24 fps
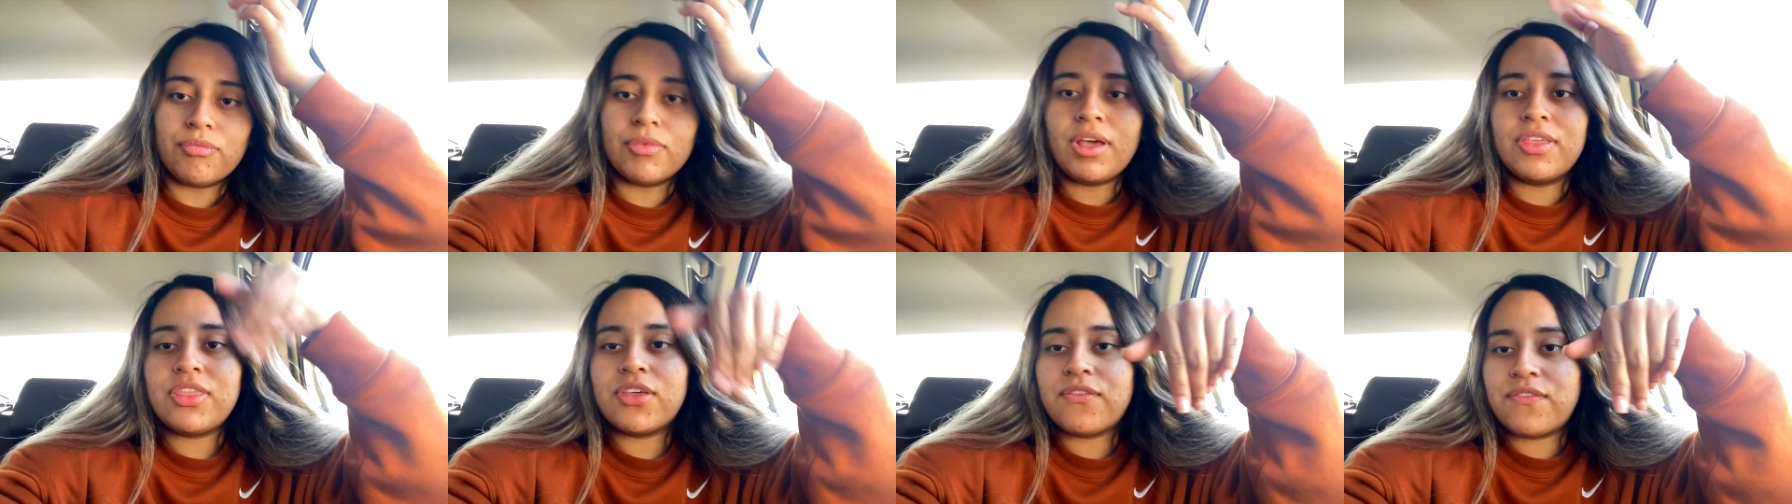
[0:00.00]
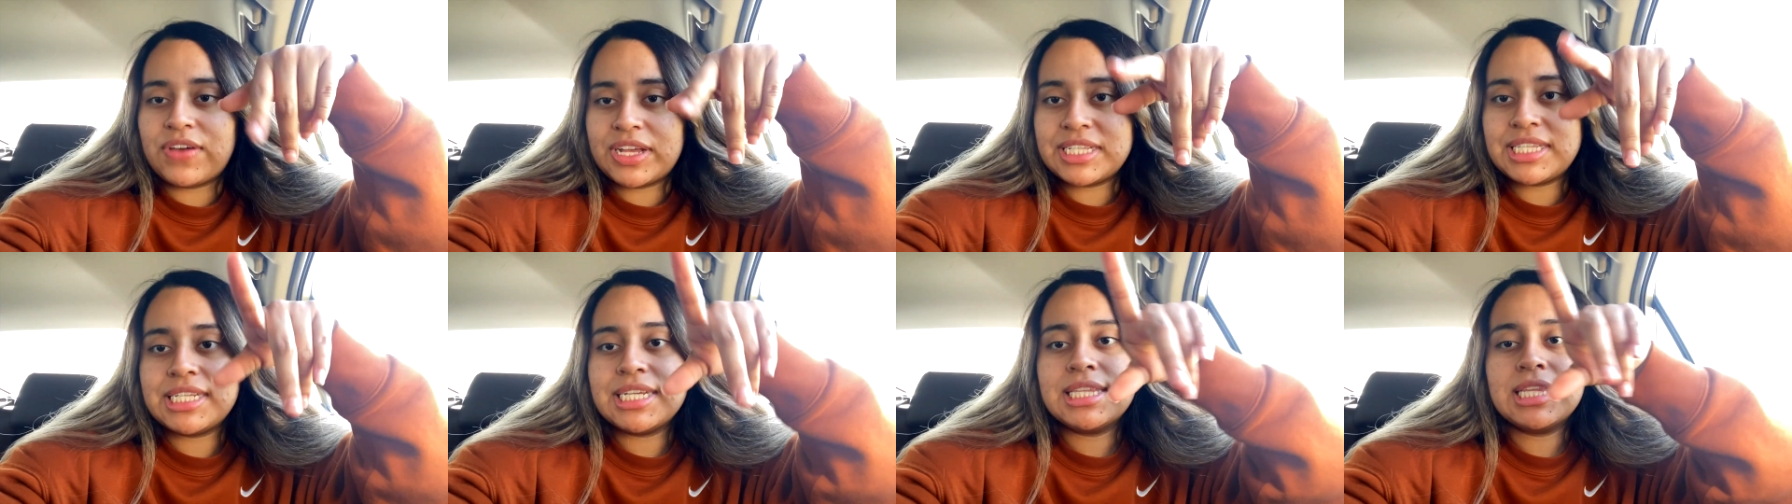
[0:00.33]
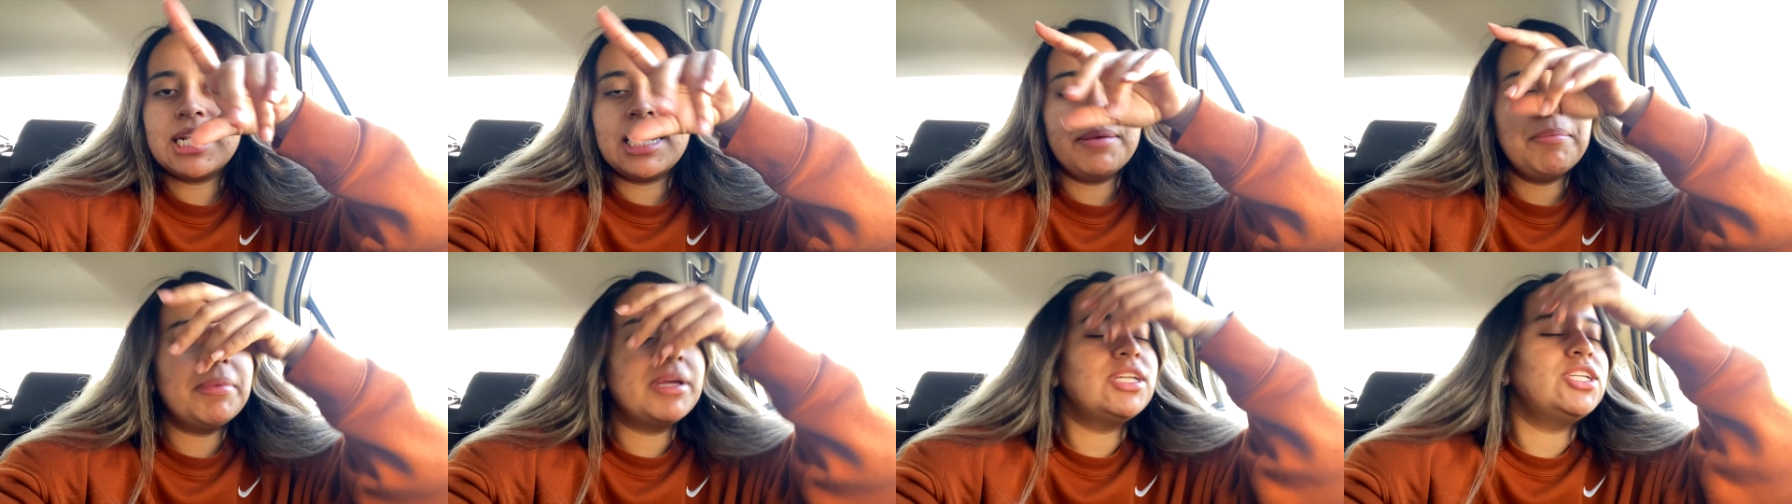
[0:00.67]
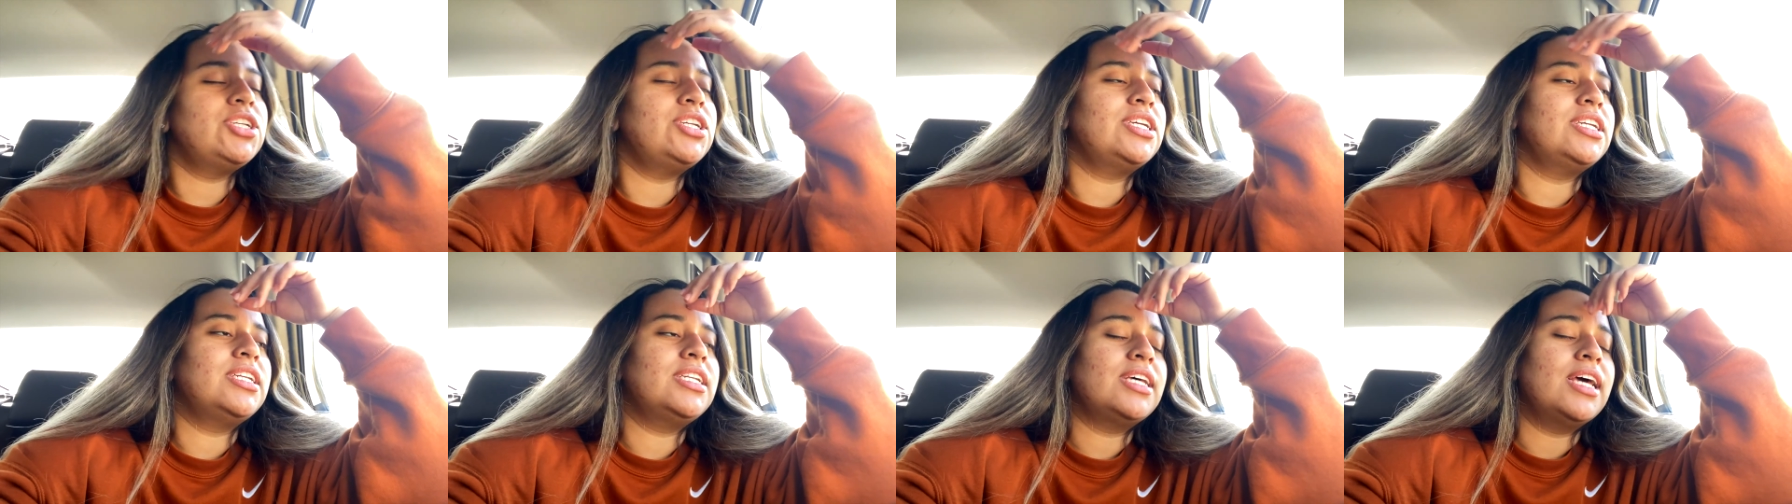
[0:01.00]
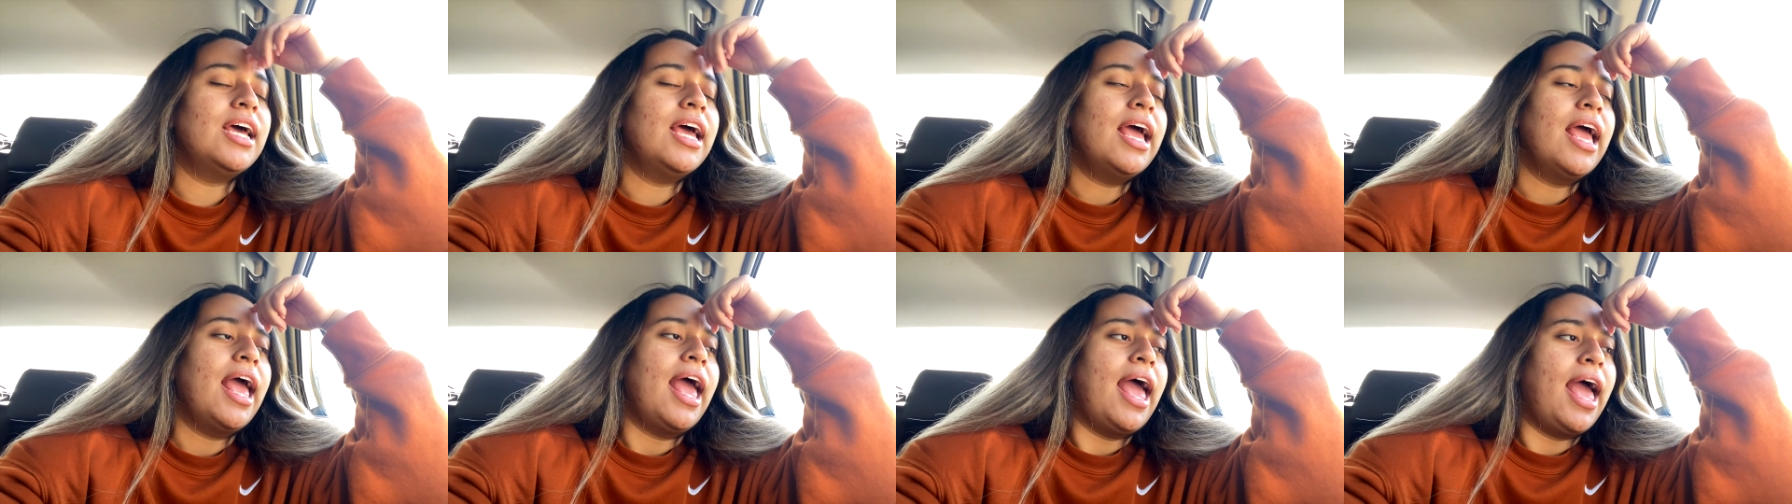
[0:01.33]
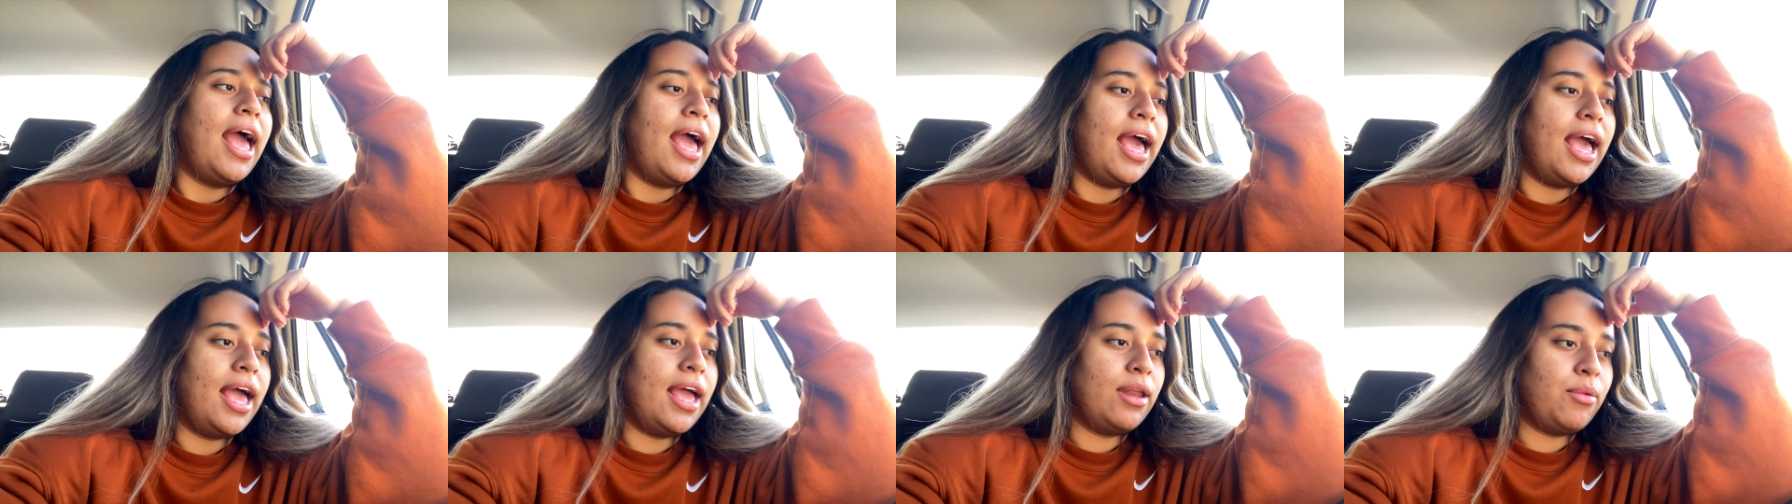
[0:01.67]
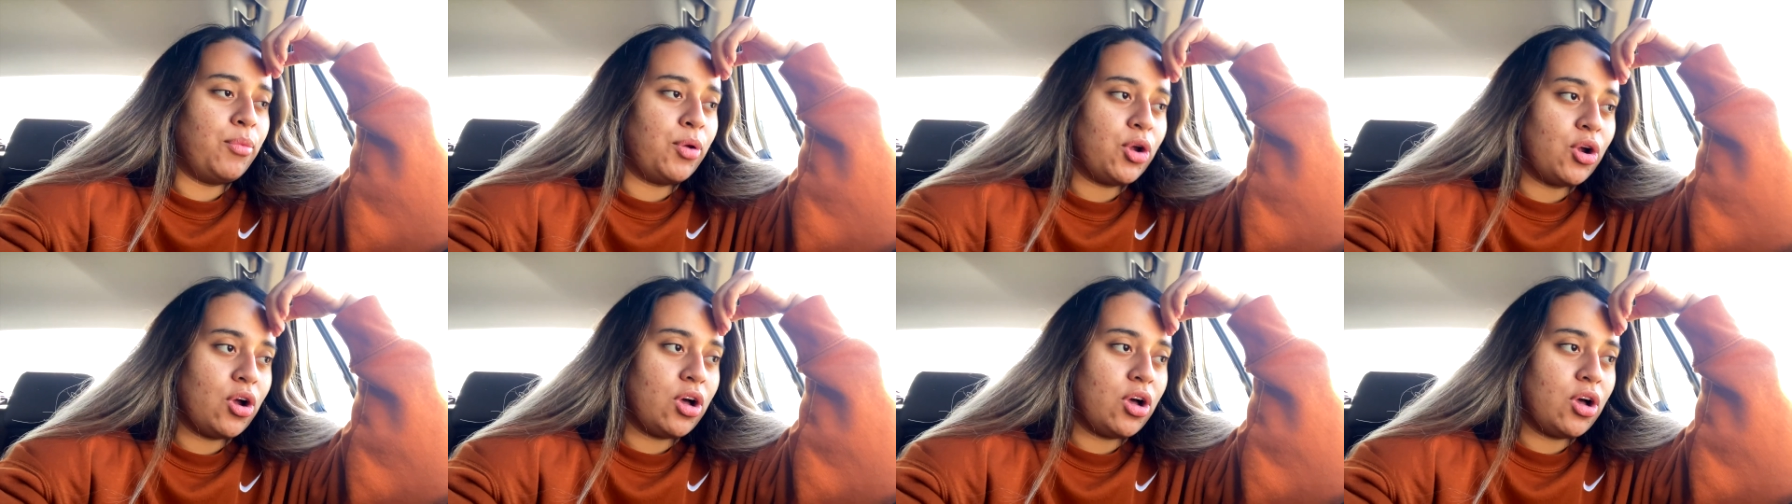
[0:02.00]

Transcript: the fencing that I mentioned and we are